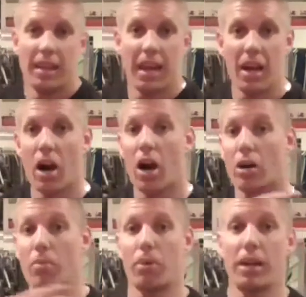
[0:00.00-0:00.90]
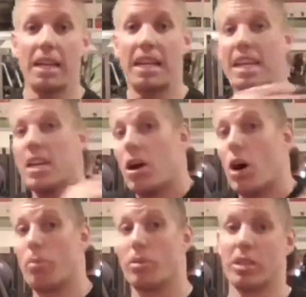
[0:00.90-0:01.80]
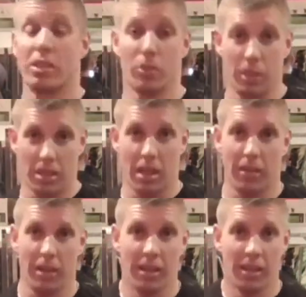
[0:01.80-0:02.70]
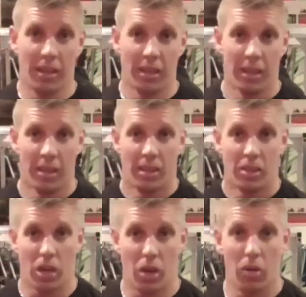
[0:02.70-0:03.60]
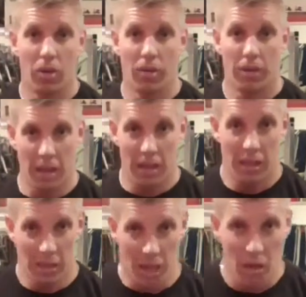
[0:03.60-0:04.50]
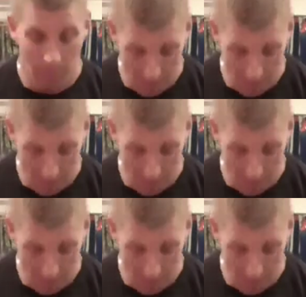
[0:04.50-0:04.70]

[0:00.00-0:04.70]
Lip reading: they are completely opposite to each other. So yeah, let's go